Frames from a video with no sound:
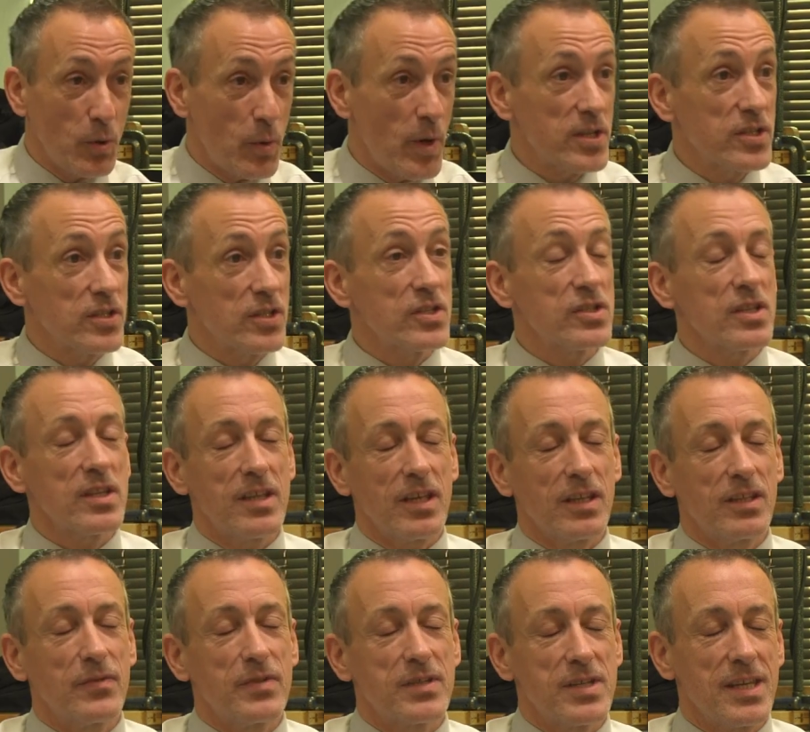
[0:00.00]
questions, and
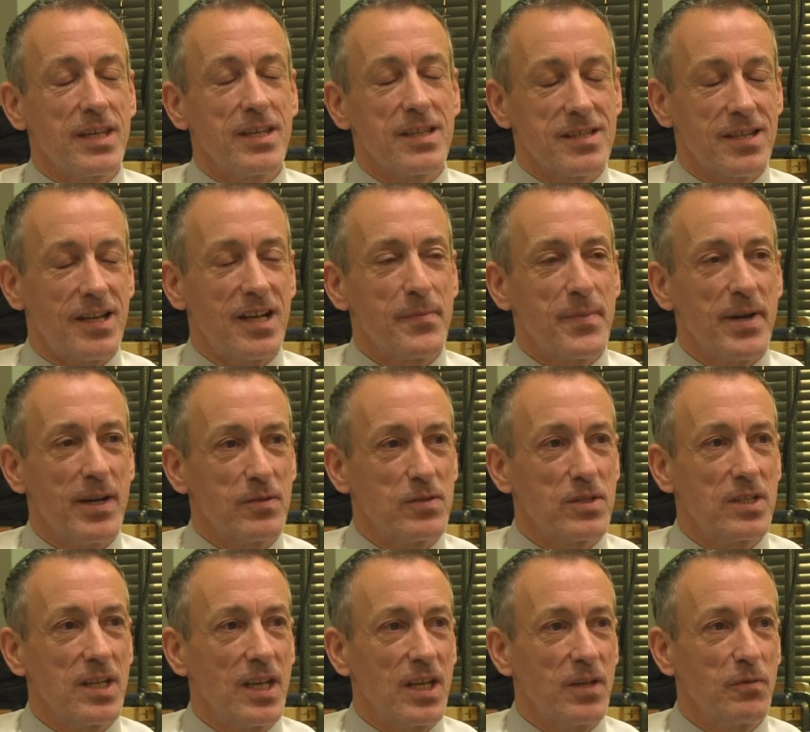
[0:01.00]
thank you for taking time out
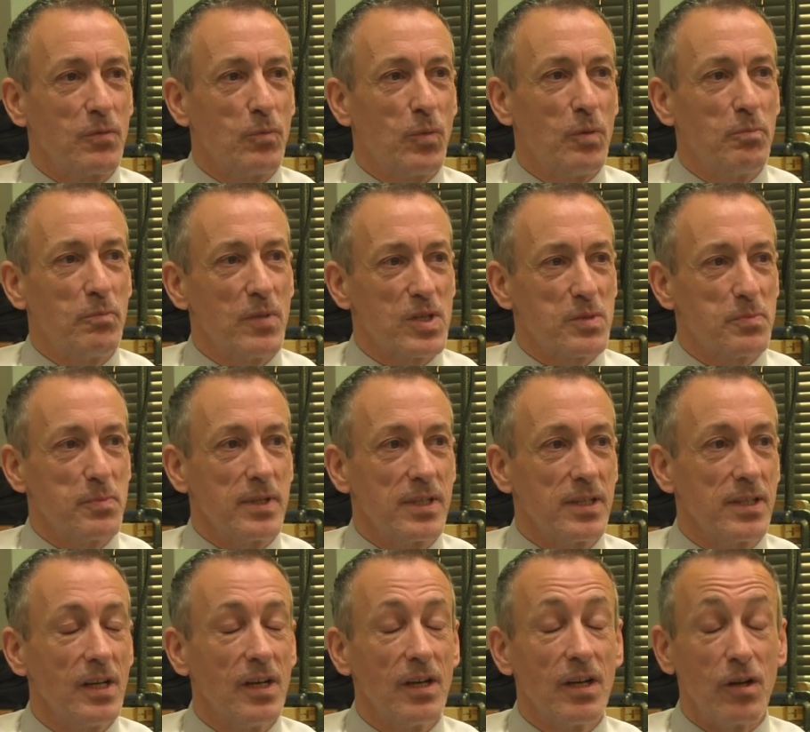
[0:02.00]
today with what must be